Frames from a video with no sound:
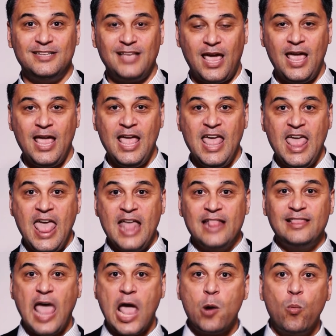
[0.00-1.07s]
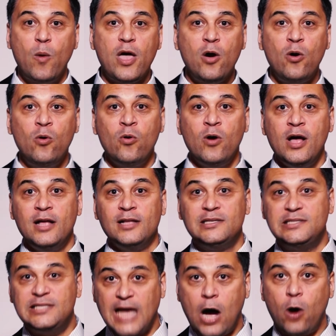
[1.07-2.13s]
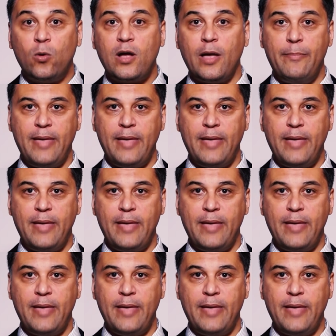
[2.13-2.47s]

See, they will talk